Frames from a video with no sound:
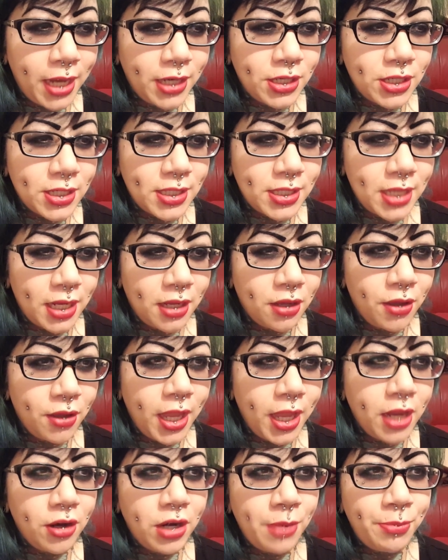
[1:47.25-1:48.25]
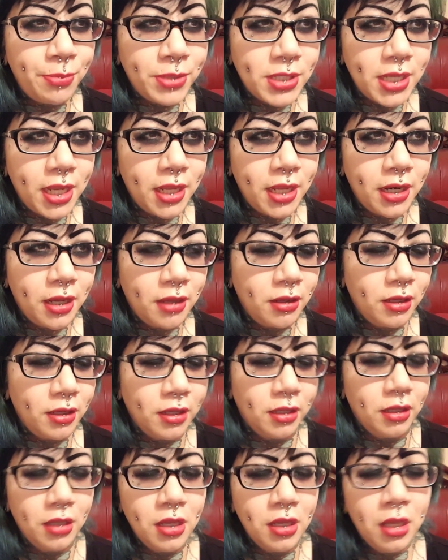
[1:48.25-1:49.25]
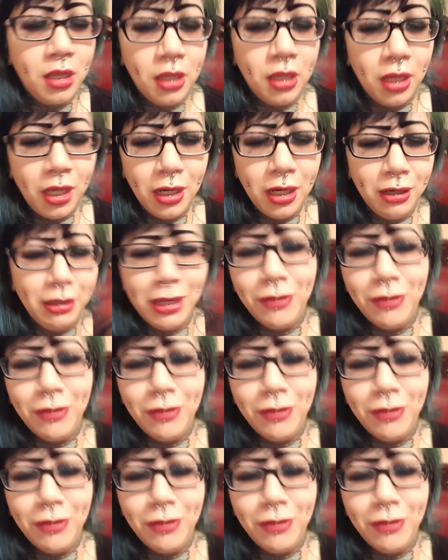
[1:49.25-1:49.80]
It's just like, oh, hey, your nipple's hanging out. I don't